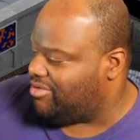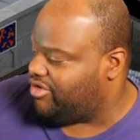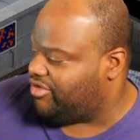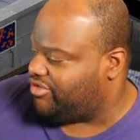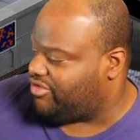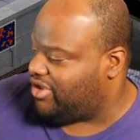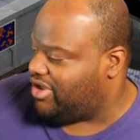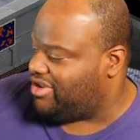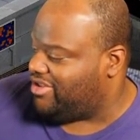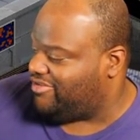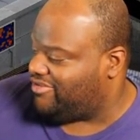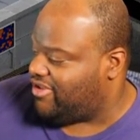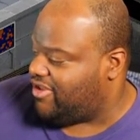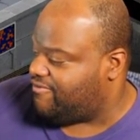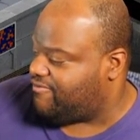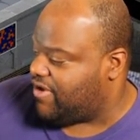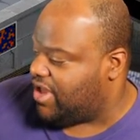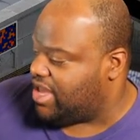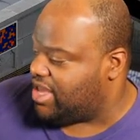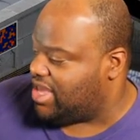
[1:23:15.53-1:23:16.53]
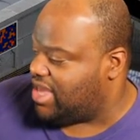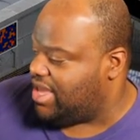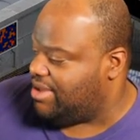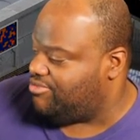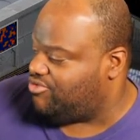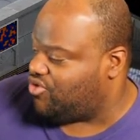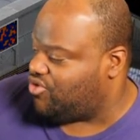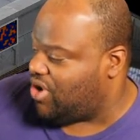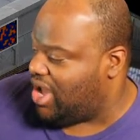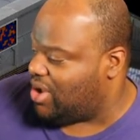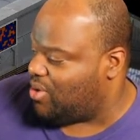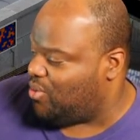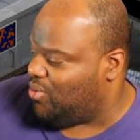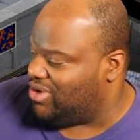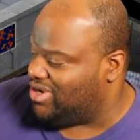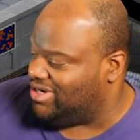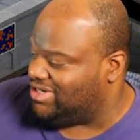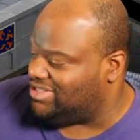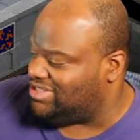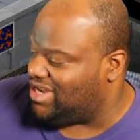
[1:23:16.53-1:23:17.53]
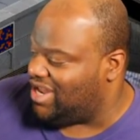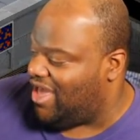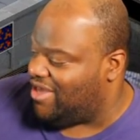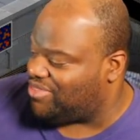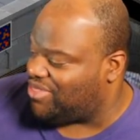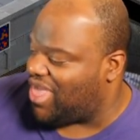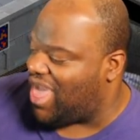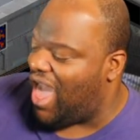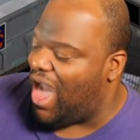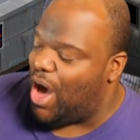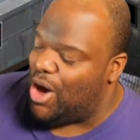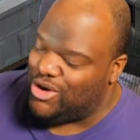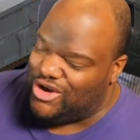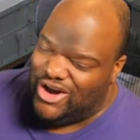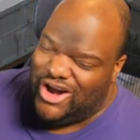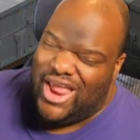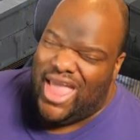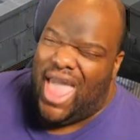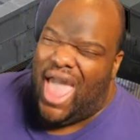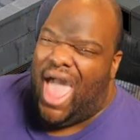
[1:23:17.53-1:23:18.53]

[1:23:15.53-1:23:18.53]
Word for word: I'm just here to see if I can keep track with a death counter.